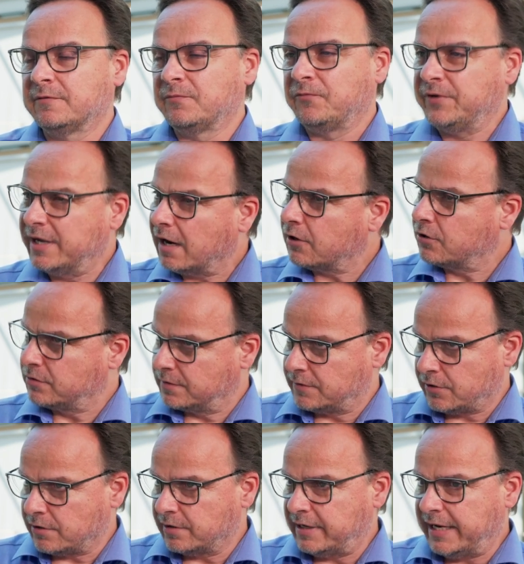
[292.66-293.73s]
We are
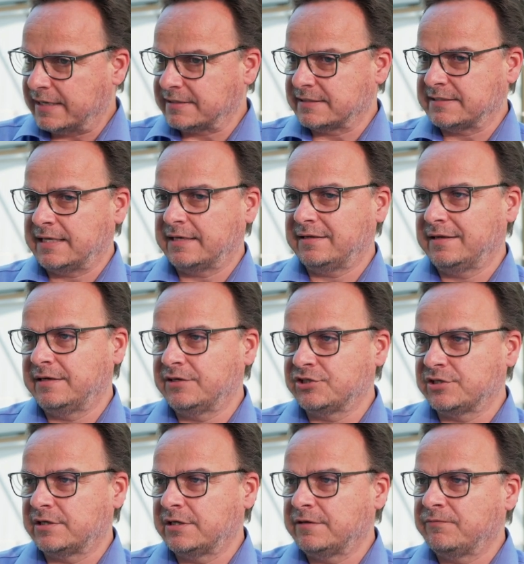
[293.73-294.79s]
currently, as I said,
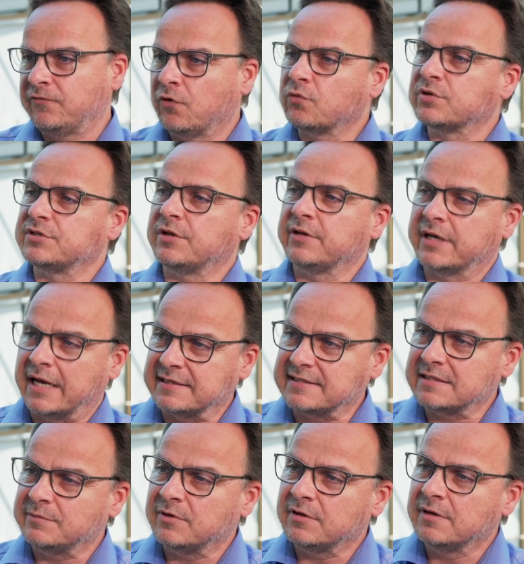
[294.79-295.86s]
initially focused on the
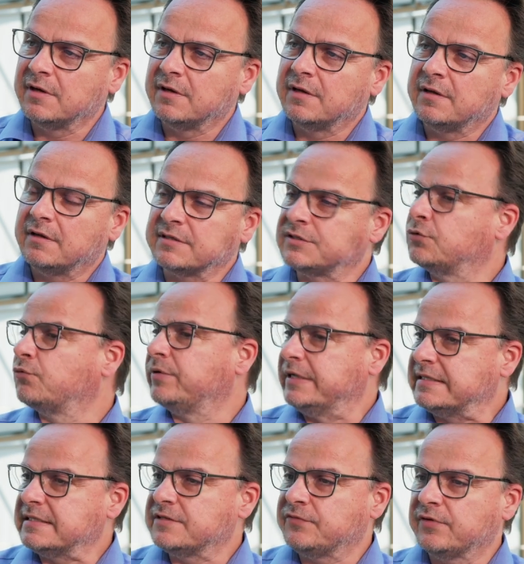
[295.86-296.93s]
customer. There's two
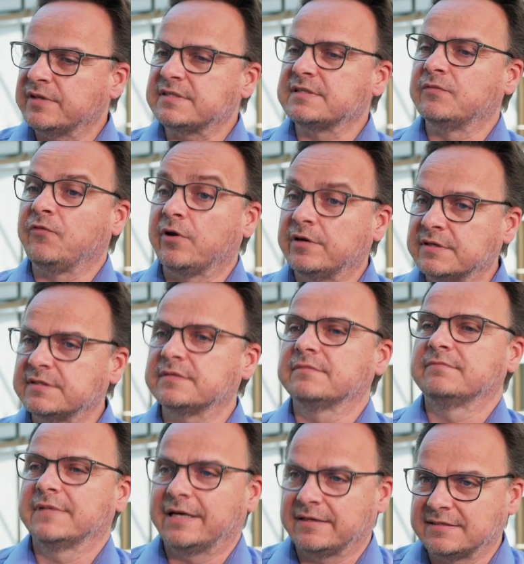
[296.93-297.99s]
reasons for this. The one is
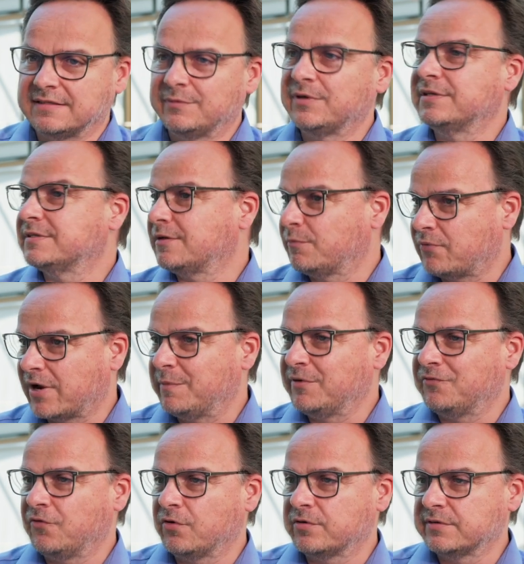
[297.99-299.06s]
customer is our primary
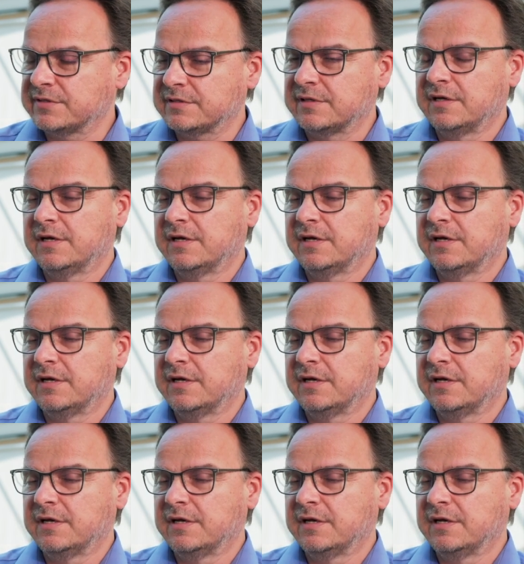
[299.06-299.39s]
focus.